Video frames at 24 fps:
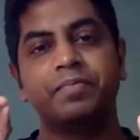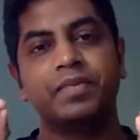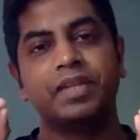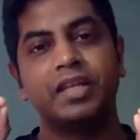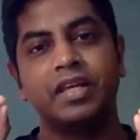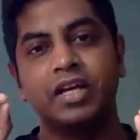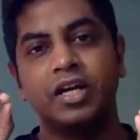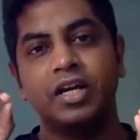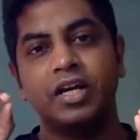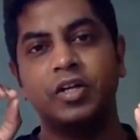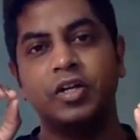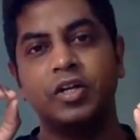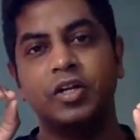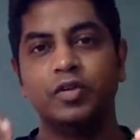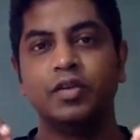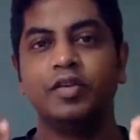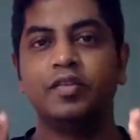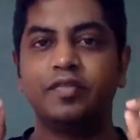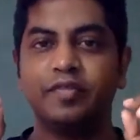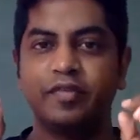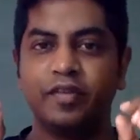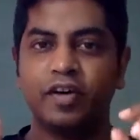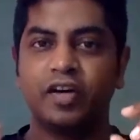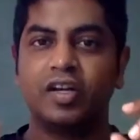rule
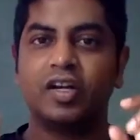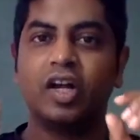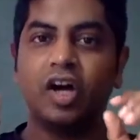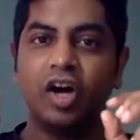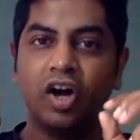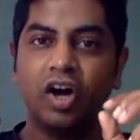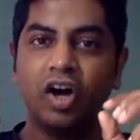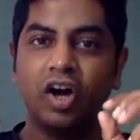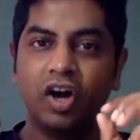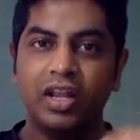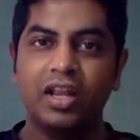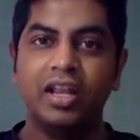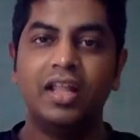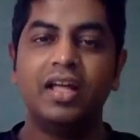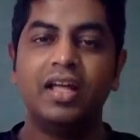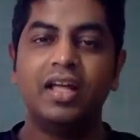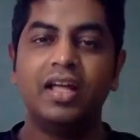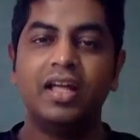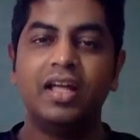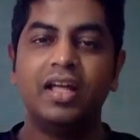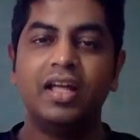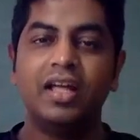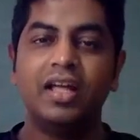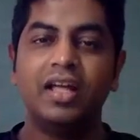for all.
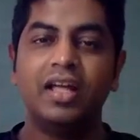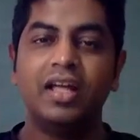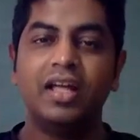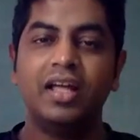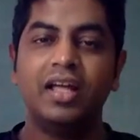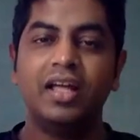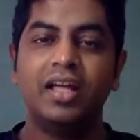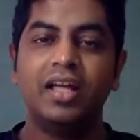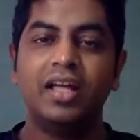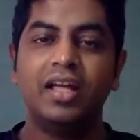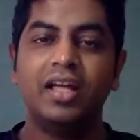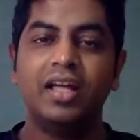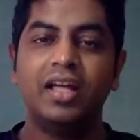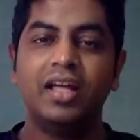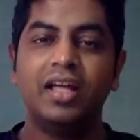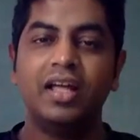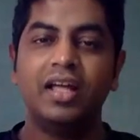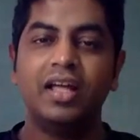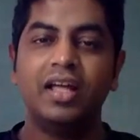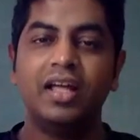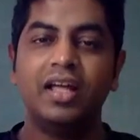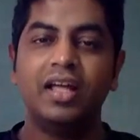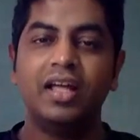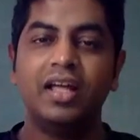Deadline is a
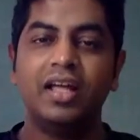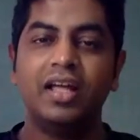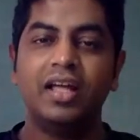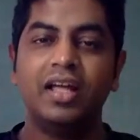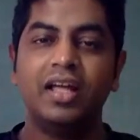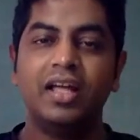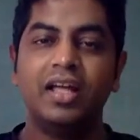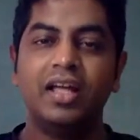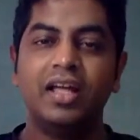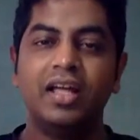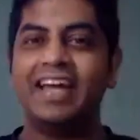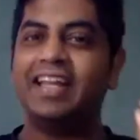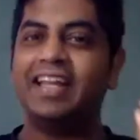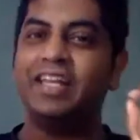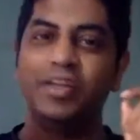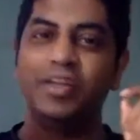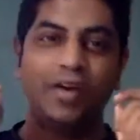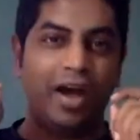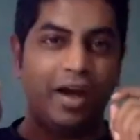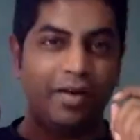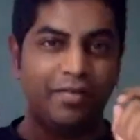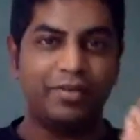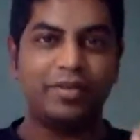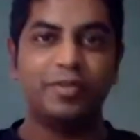deadline is a deadline, you
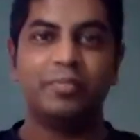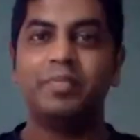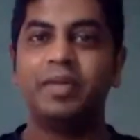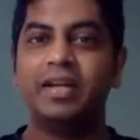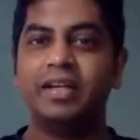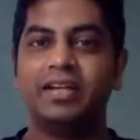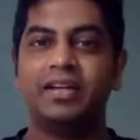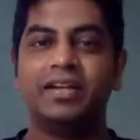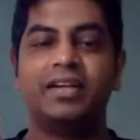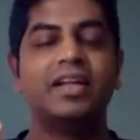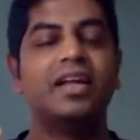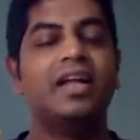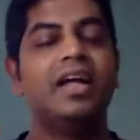have to meet it.